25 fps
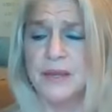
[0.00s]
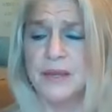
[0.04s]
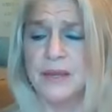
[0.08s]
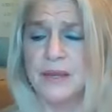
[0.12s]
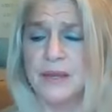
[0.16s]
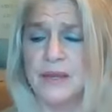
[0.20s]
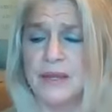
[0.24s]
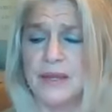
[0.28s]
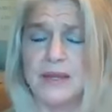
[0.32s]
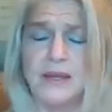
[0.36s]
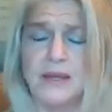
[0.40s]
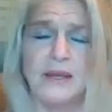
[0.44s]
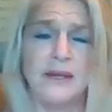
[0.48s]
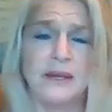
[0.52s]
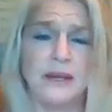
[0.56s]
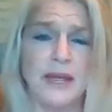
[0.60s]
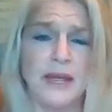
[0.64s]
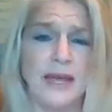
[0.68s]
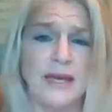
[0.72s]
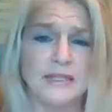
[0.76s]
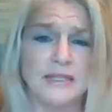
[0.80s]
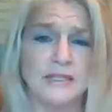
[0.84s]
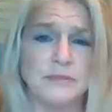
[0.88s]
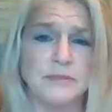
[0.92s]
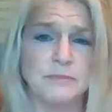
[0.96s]
And
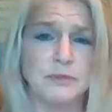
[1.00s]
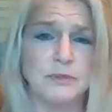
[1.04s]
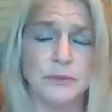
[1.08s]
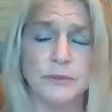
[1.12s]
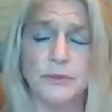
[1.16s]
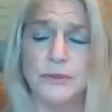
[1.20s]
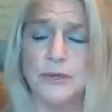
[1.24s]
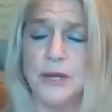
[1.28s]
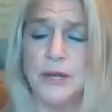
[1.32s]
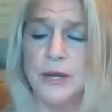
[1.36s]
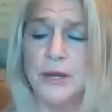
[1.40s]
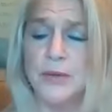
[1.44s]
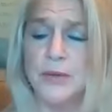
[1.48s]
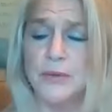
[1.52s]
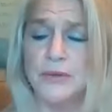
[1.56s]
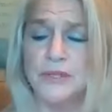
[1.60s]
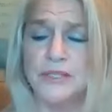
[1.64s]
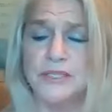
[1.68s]
as Pluto